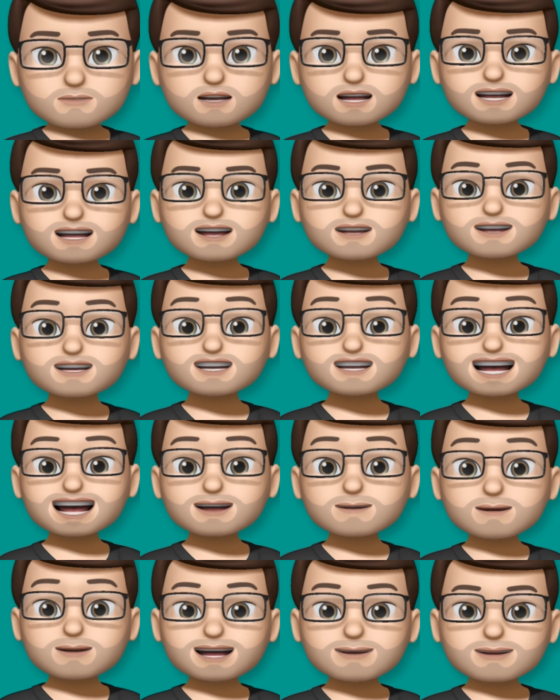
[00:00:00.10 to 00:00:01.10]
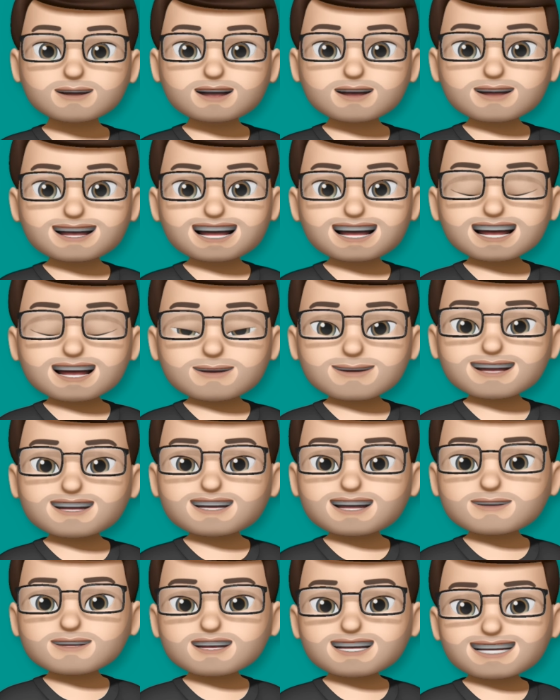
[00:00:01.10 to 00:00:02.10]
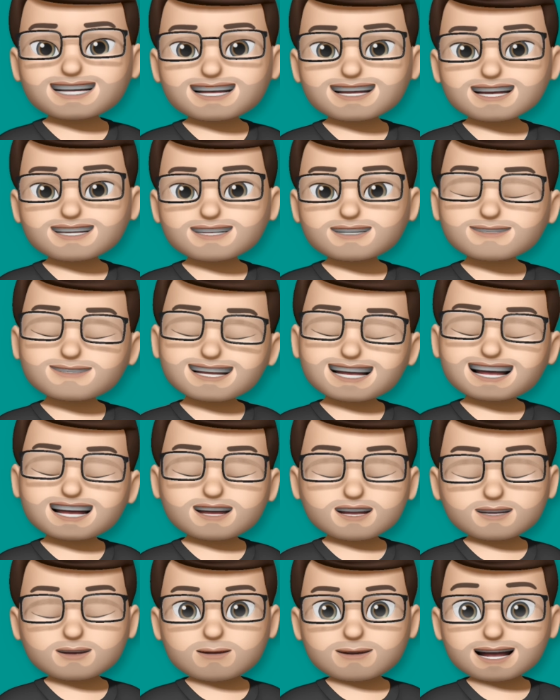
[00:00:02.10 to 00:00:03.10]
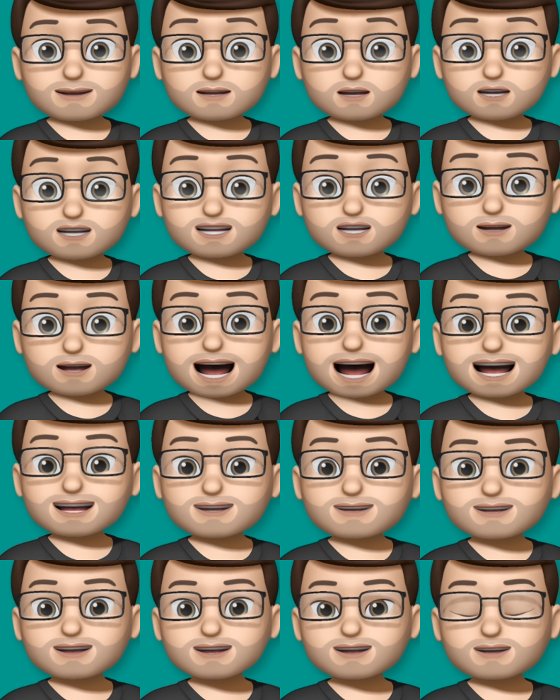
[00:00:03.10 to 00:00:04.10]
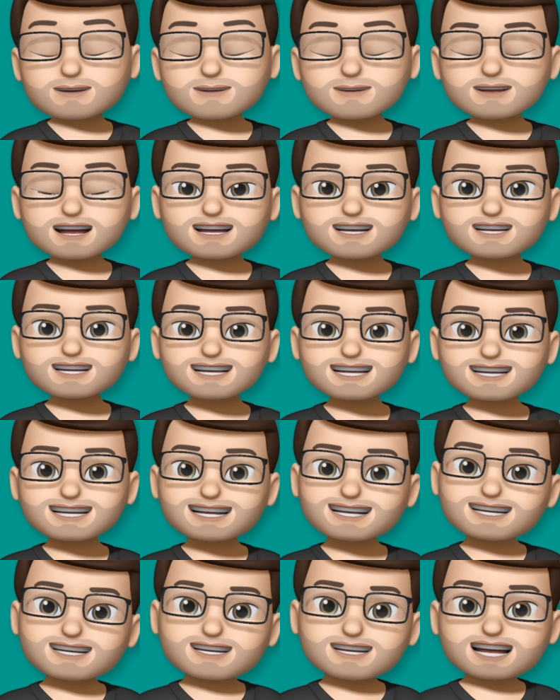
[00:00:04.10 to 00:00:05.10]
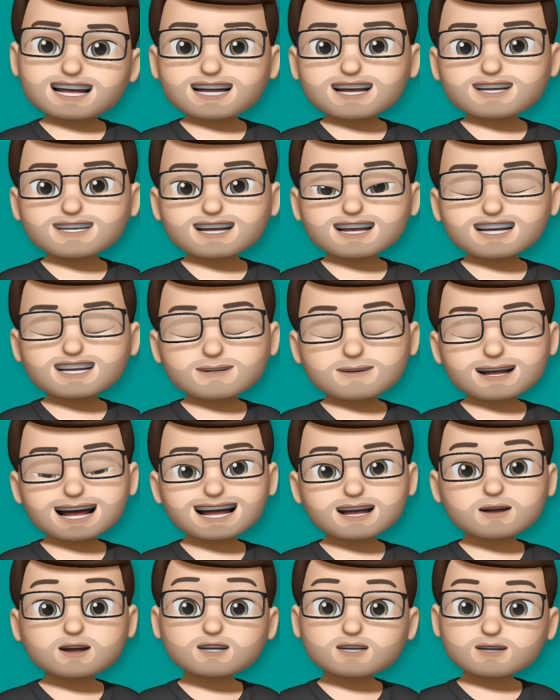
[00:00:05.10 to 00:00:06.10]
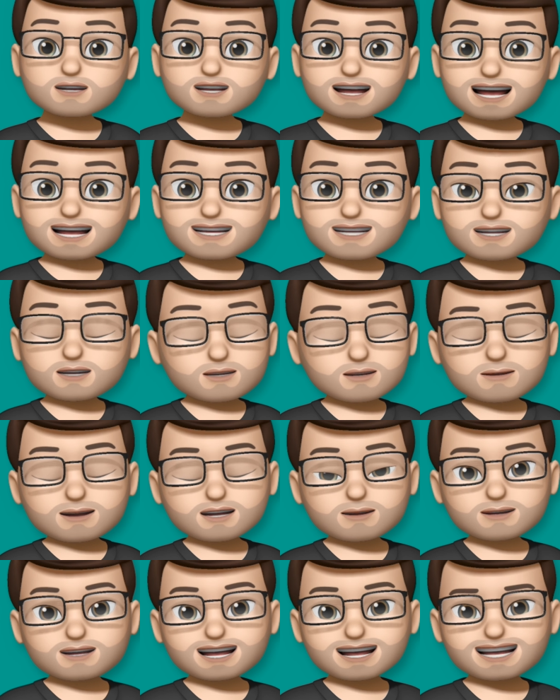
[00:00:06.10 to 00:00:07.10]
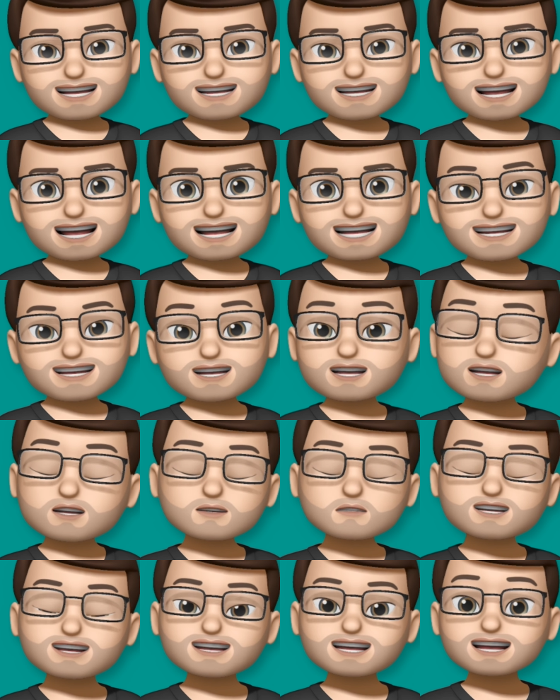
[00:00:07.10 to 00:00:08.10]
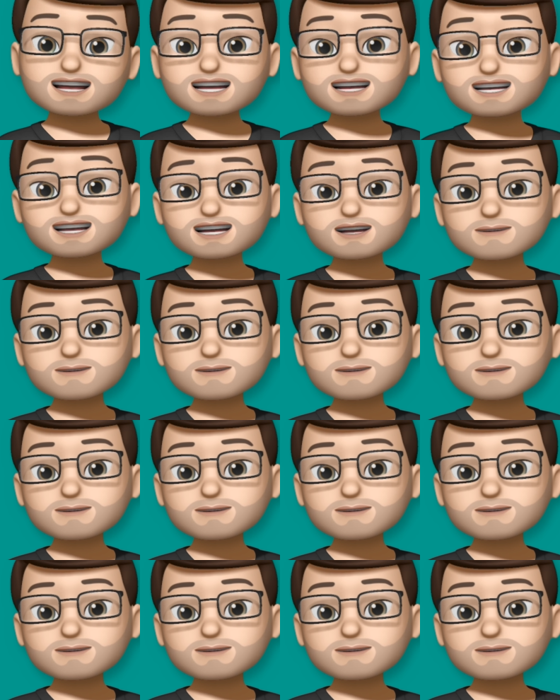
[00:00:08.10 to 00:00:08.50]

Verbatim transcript: The StandBy mode in i O S seventeen is a really good way of using your iPhone as like a little secondary display on your desk or by your nightstand or in the kitchen.